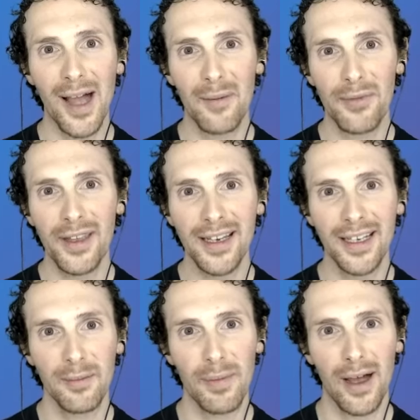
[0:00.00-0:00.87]
I'm
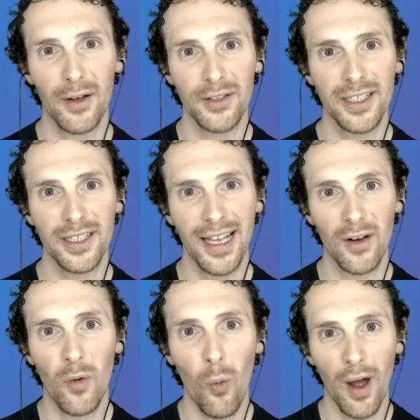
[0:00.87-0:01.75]
thinking about
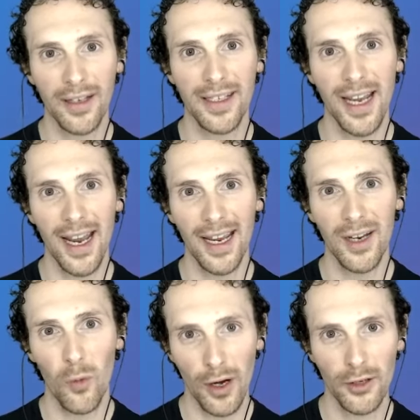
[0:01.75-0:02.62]
like one day
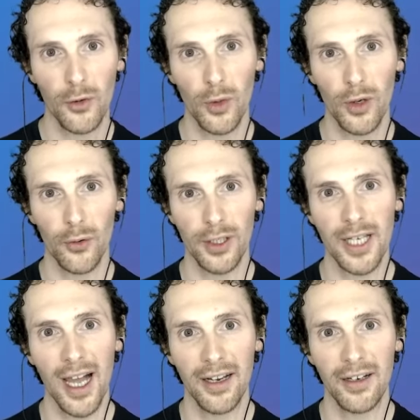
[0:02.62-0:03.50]
when you will
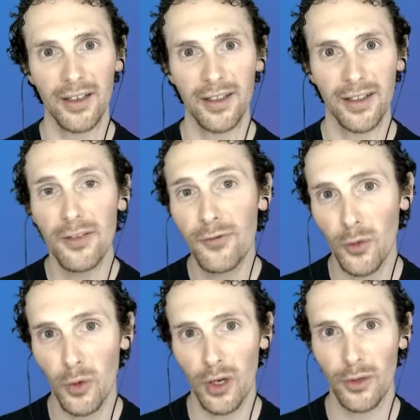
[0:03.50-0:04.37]
retire, if you
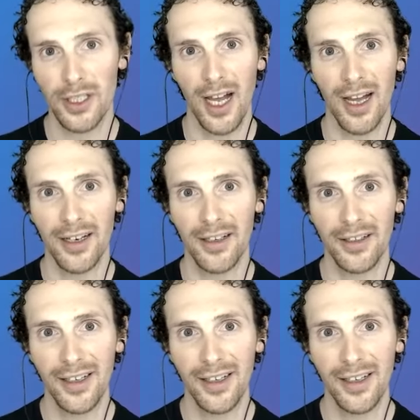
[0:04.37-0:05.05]
will retire,